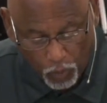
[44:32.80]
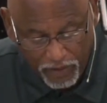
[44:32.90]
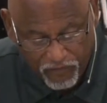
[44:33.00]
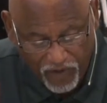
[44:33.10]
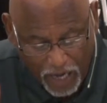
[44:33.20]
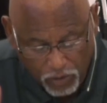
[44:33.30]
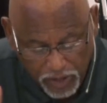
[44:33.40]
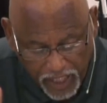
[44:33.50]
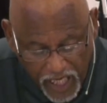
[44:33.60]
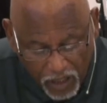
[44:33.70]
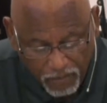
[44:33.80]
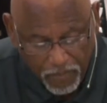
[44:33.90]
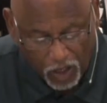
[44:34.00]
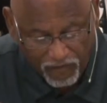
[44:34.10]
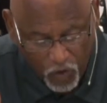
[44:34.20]
We found
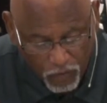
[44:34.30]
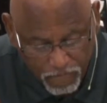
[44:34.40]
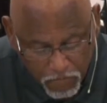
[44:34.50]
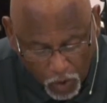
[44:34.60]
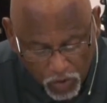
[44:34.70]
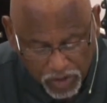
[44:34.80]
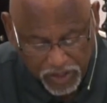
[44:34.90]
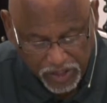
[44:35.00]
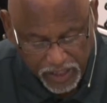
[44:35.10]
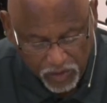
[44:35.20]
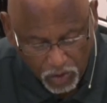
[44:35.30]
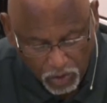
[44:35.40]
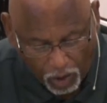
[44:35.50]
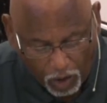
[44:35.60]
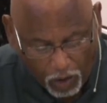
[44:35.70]
him of whom Moses in the
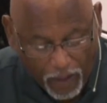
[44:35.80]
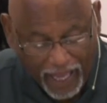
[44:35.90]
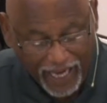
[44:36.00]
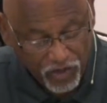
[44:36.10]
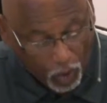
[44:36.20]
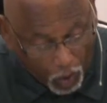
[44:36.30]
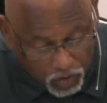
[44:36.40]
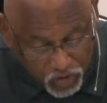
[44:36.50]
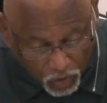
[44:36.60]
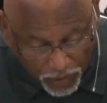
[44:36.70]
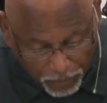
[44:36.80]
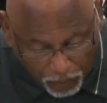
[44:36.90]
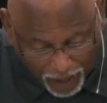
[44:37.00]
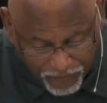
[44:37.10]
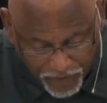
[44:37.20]
law and also the
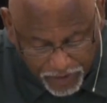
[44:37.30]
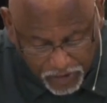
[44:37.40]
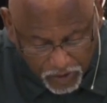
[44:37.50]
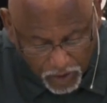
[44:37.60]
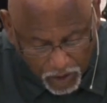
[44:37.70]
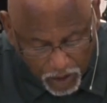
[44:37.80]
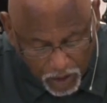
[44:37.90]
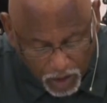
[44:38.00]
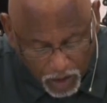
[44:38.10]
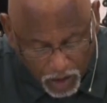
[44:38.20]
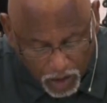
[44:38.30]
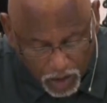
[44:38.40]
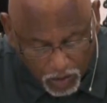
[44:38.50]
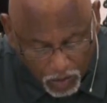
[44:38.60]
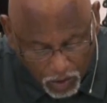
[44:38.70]
prophets,
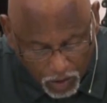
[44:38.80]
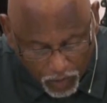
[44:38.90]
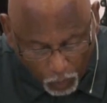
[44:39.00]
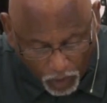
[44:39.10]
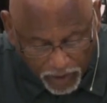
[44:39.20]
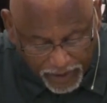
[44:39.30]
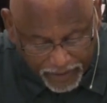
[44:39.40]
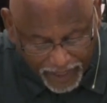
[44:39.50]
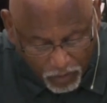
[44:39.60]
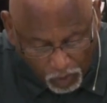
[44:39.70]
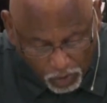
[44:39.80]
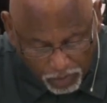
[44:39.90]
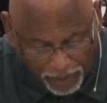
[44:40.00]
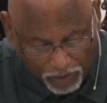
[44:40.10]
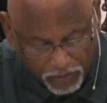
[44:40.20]
the one that they wrote
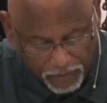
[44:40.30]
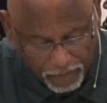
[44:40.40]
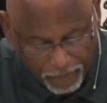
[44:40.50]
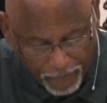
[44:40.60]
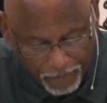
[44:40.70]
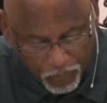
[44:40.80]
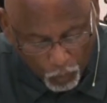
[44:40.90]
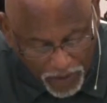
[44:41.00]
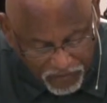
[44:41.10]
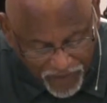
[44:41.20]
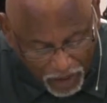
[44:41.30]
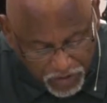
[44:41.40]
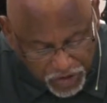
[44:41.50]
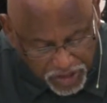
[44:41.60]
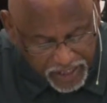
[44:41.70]
about. We
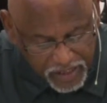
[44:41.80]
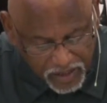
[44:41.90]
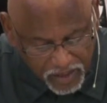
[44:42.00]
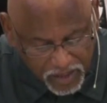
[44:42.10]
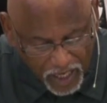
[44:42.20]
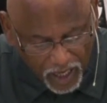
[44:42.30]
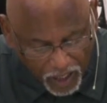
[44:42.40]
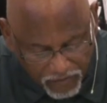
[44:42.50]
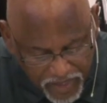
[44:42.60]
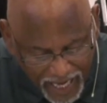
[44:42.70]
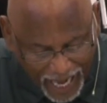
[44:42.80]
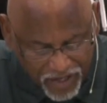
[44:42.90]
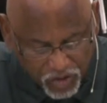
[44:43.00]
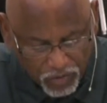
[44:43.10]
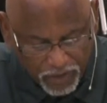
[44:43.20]
found Jesus of
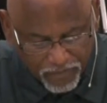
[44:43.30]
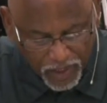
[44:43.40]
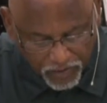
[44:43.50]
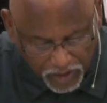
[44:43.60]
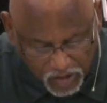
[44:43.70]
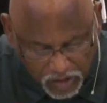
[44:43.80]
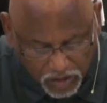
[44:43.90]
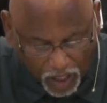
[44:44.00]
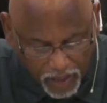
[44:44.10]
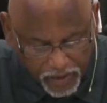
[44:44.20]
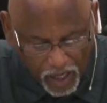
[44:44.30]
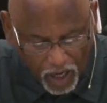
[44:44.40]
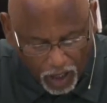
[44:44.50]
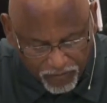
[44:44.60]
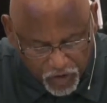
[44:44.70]
Nazareth, the son
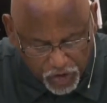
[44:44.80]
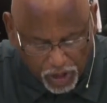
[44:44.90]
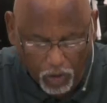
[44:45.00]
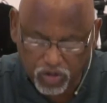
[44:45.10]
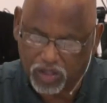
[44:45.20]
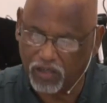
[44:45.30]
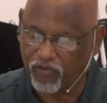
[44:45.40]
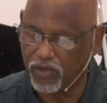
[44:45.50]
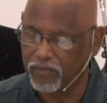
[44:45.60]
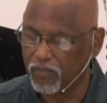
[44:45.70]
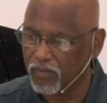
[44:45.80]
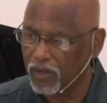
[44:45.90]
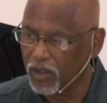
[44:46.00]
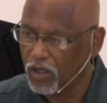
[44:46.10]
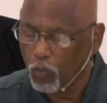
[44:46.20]
of Joseph.
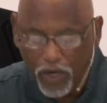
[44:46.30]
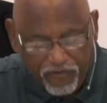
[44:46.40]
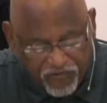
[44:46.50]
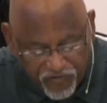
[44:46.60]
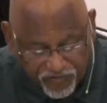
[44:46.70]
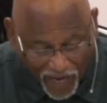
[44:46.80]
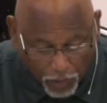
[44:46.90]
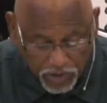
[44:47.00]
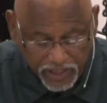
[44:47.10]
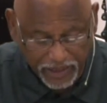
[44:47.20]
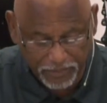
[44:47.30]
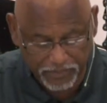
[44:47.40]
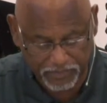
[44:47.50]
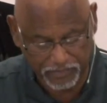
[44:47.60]
We found him.